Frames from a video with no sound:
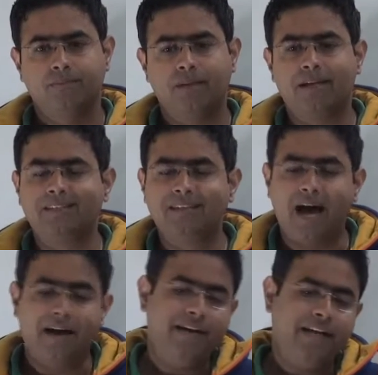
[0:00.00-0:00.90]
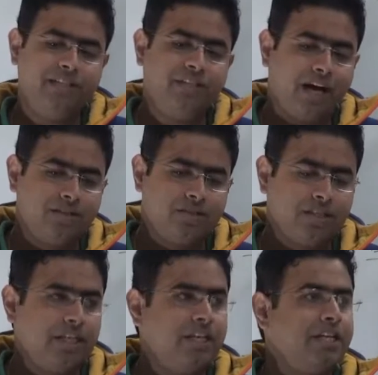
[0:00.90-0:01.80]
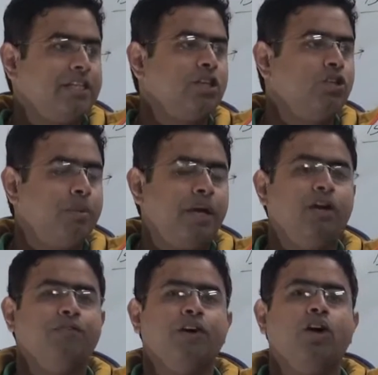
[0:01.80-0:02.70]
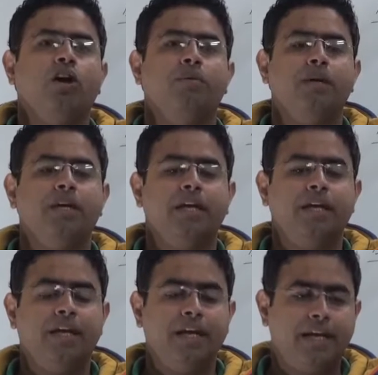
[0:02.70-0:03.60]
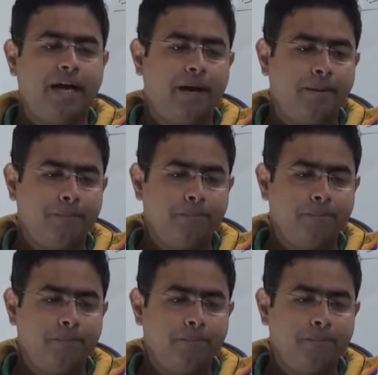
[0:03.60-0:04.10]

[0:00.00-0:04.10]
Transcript: that has unleashed uncertainty in the domain of economy in India